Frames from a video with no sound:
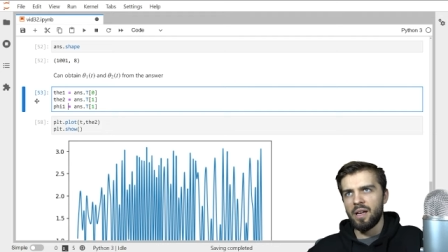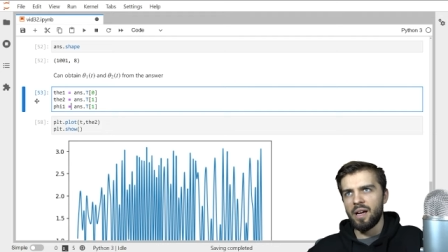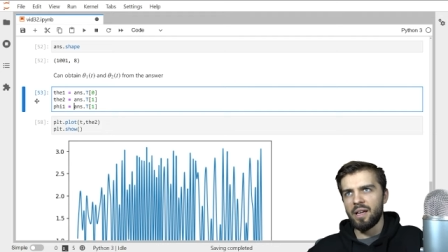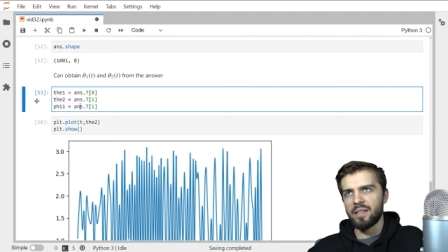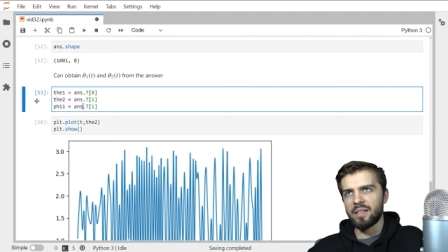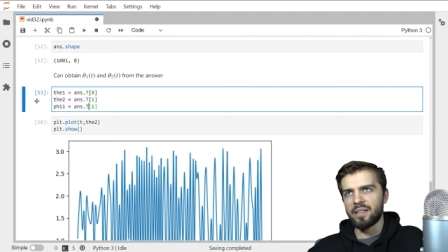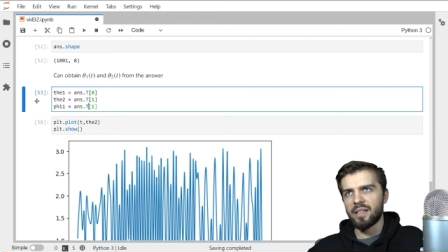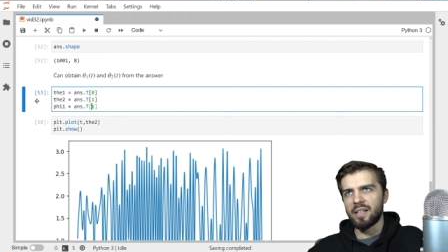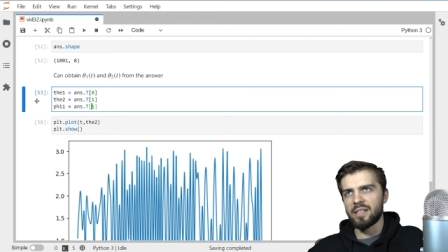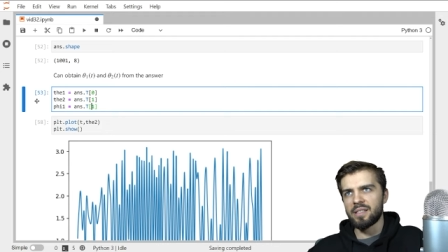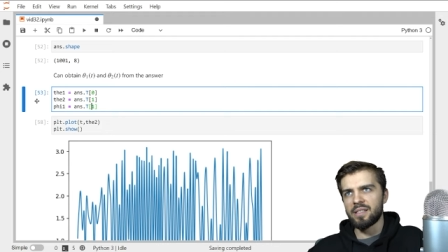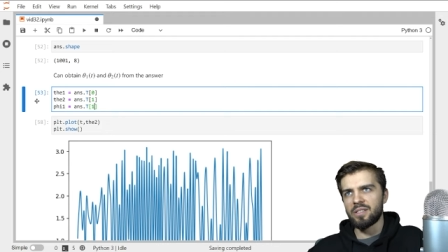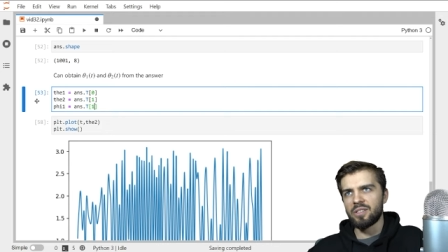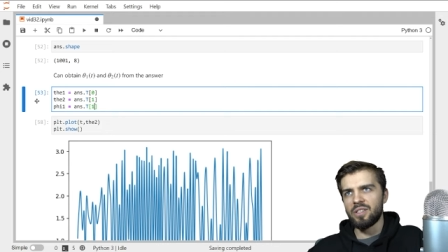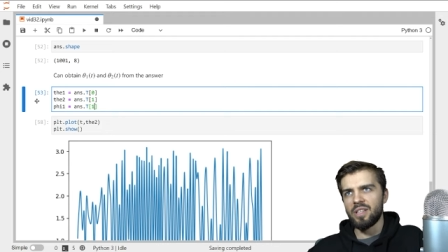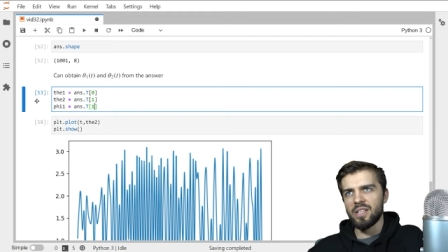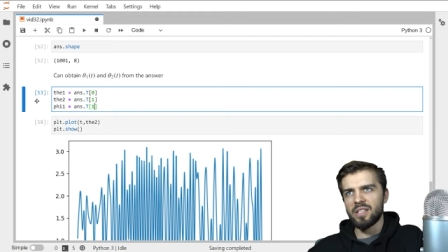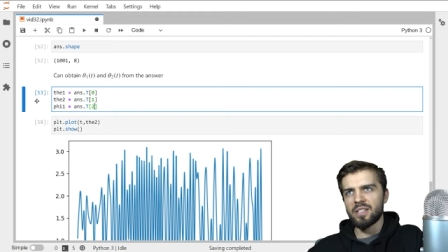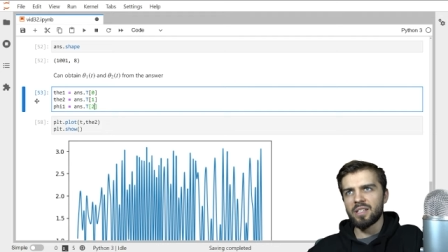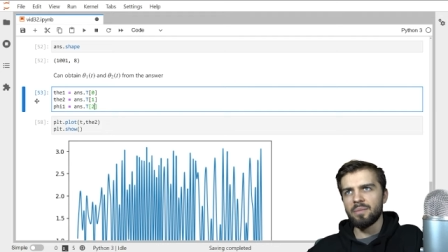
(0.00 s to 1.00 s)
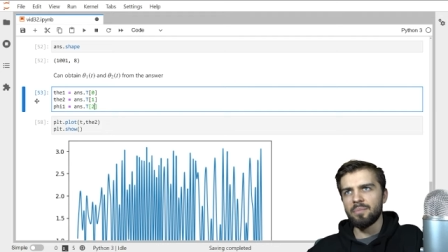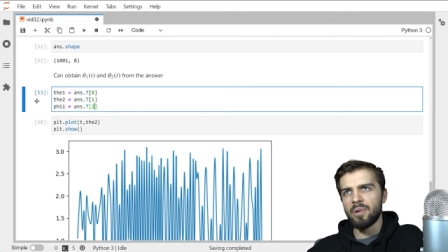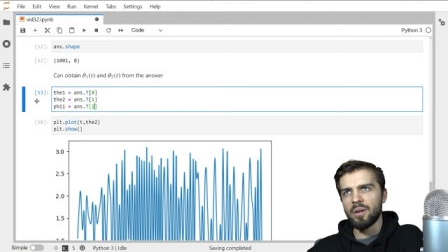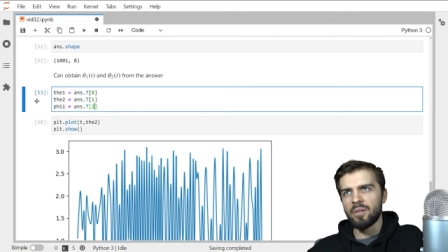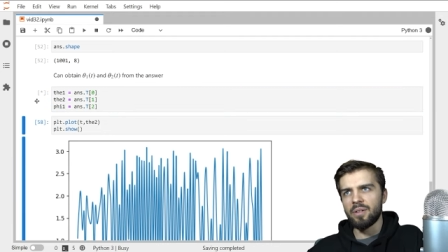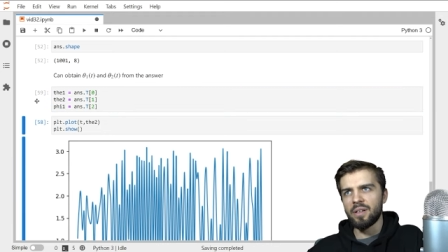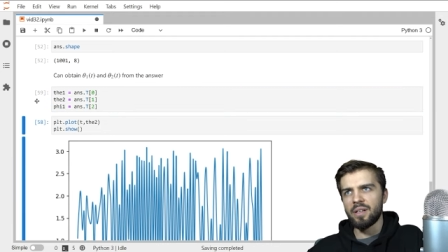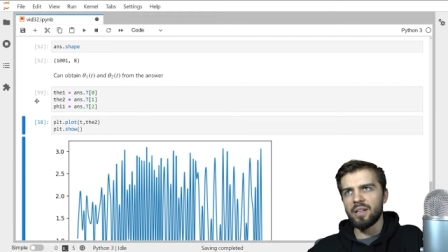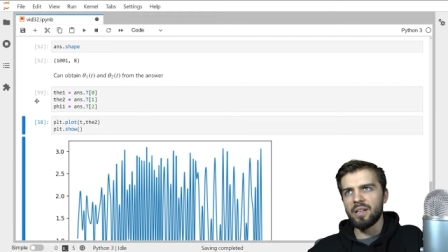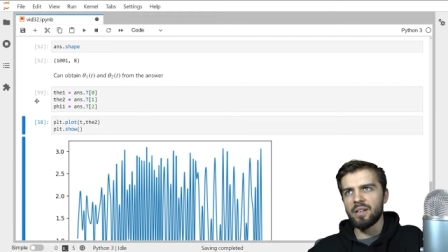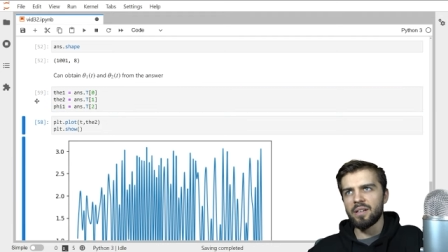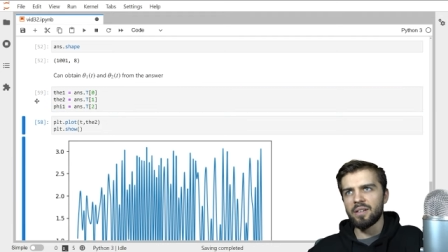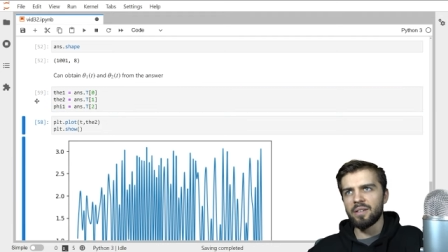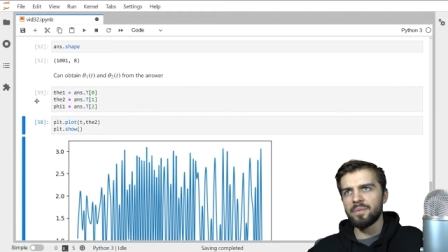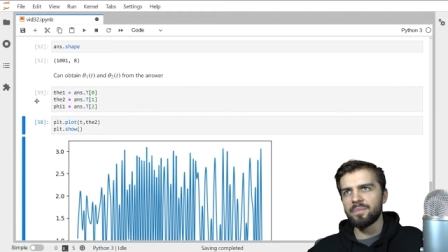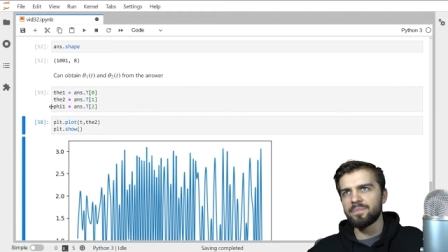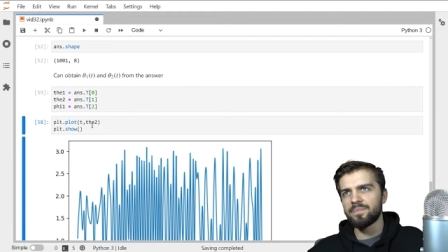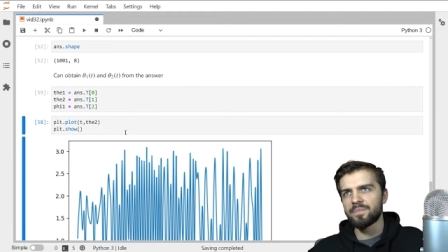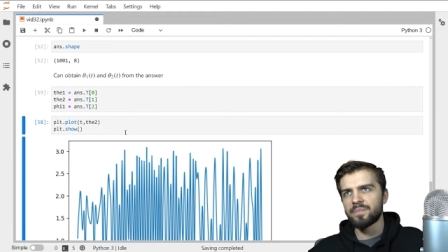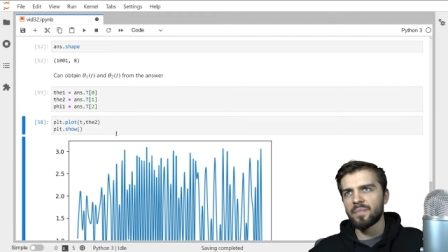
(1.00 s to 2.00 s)
I think that's this component
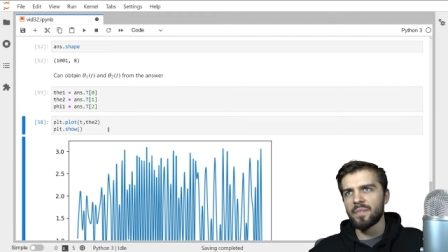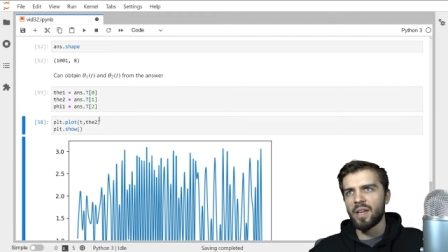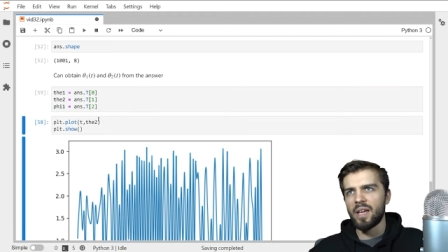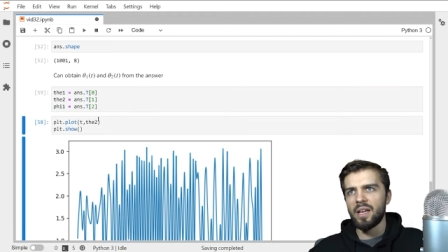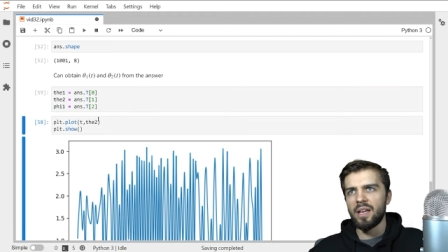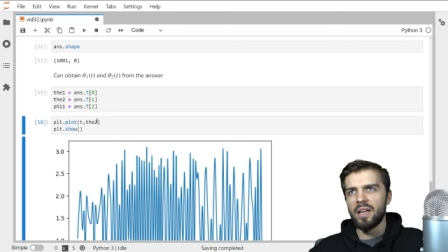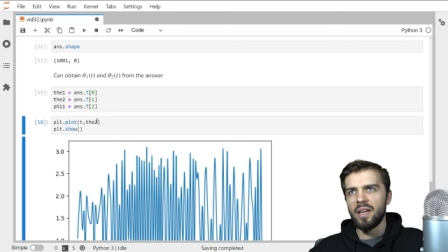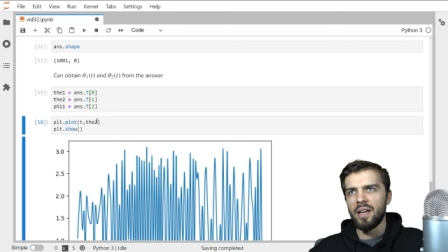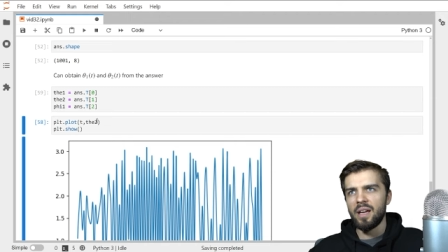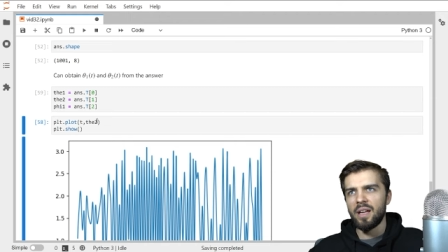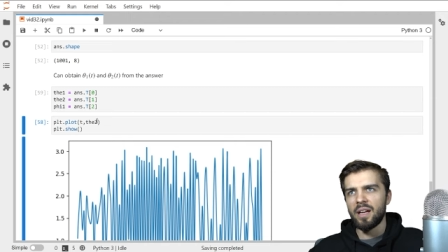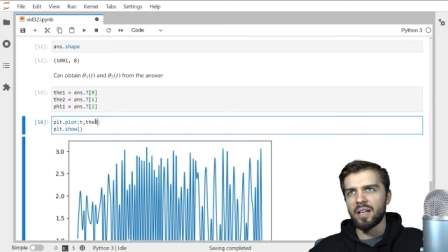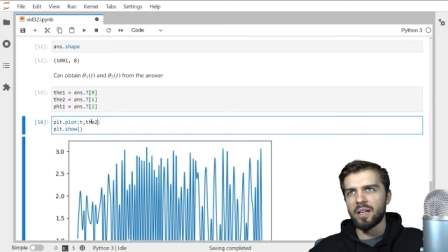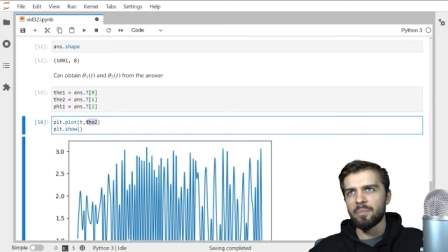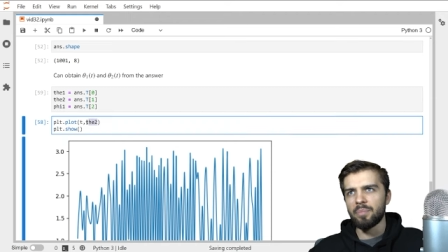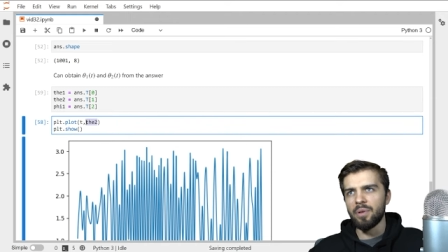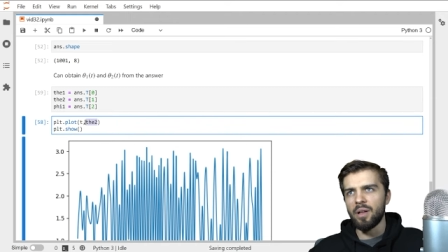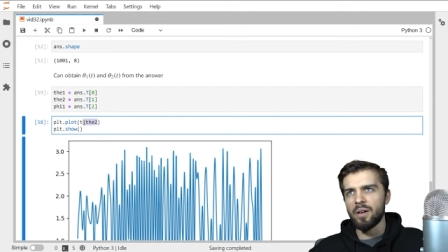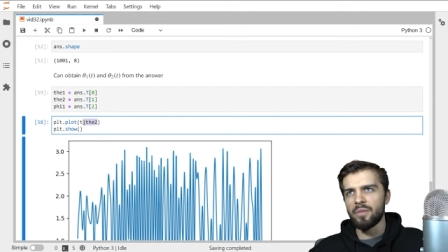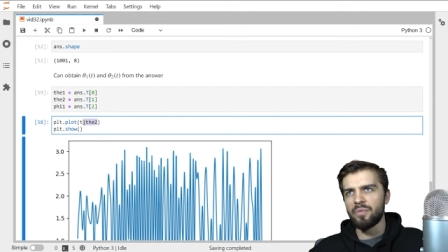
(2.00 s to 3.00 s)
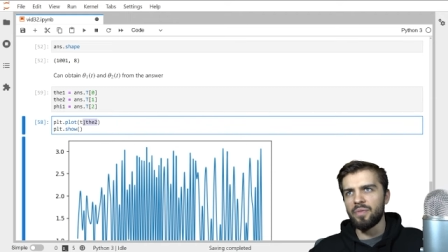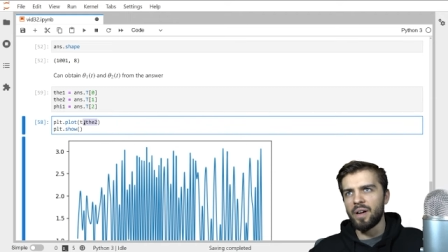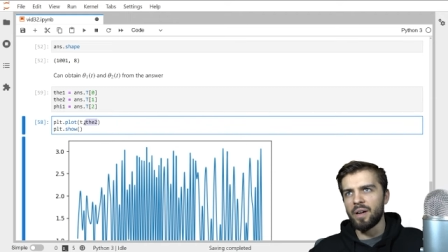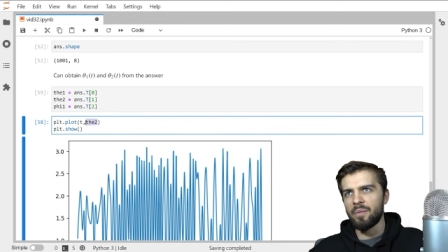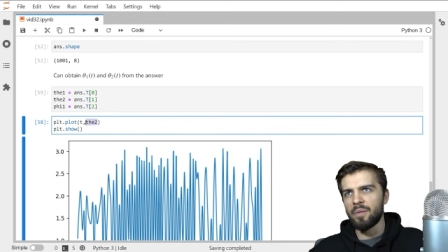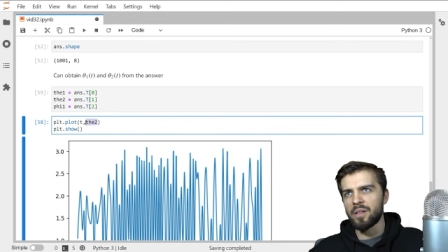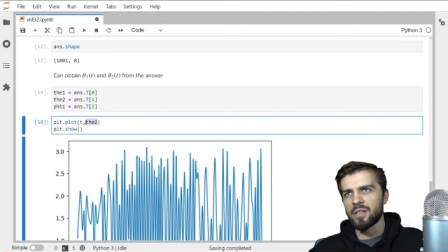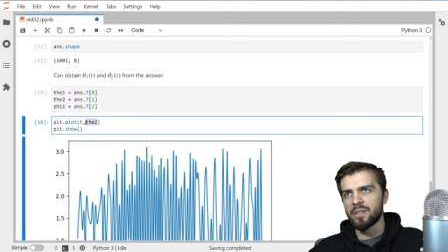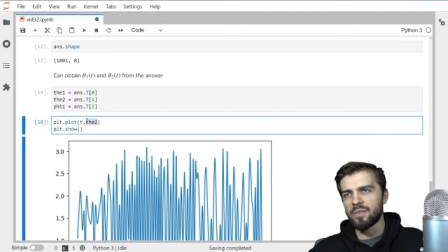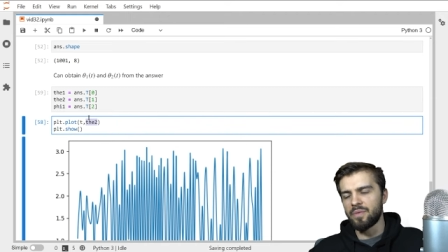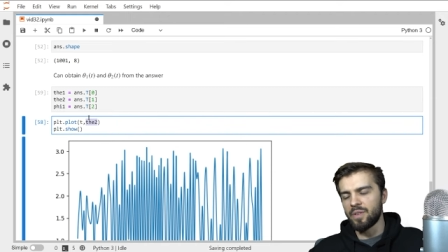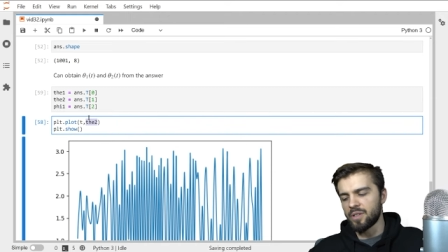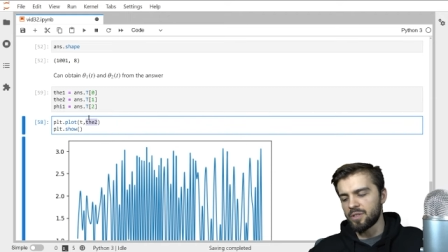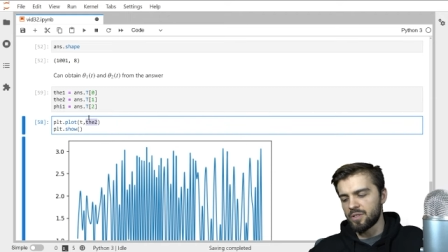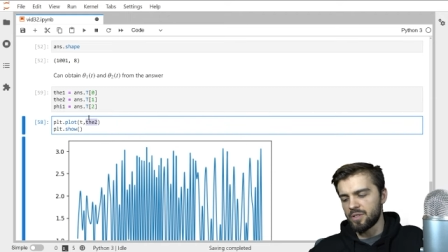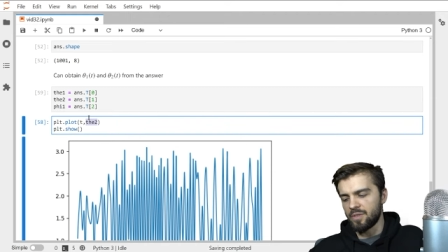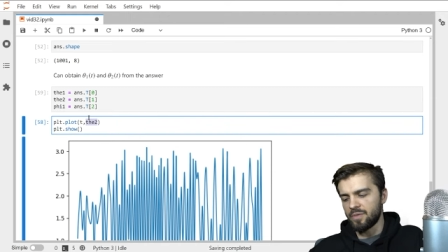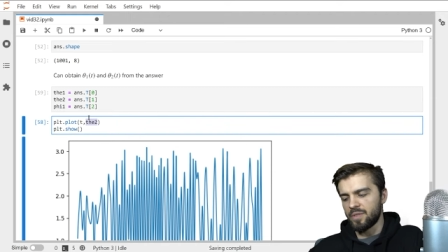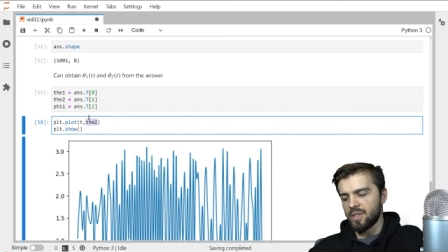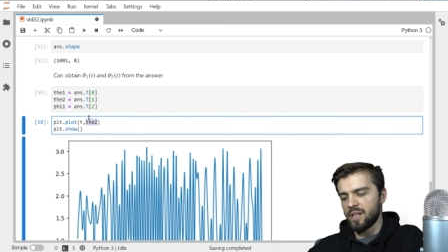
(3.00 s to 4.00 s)
here. I can plot phi one as a
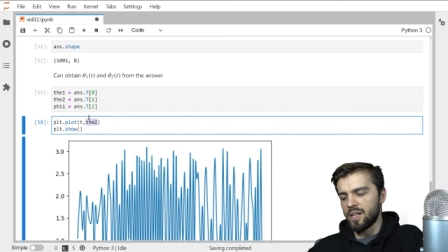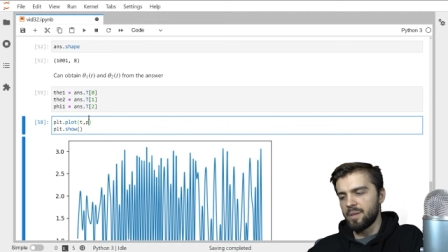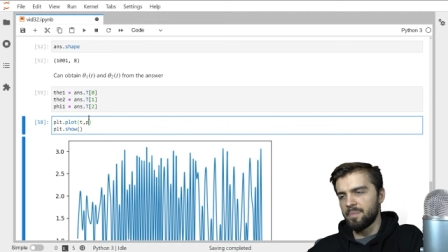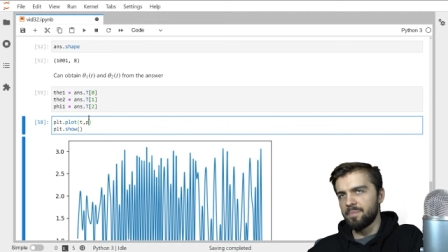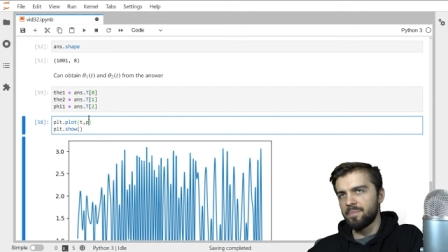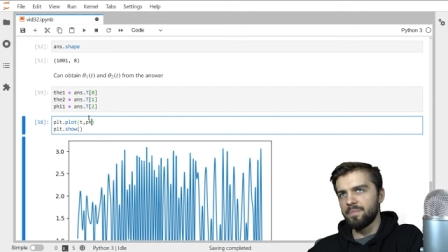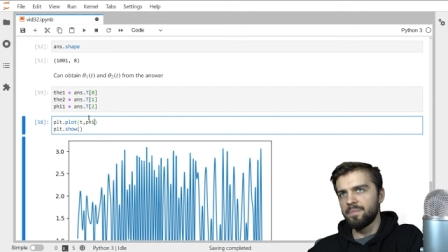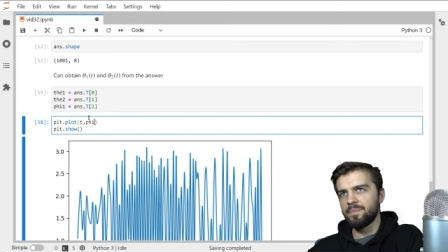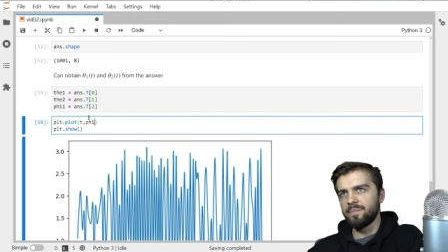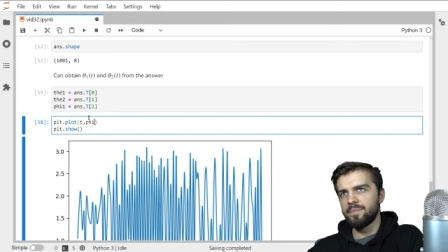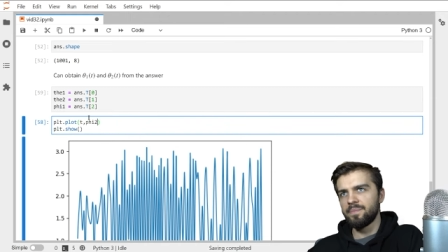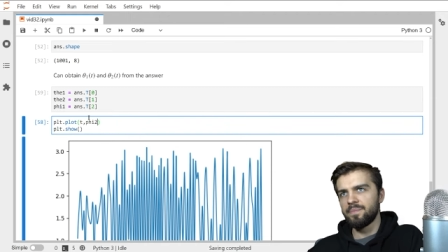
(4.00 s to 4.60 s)
function of time.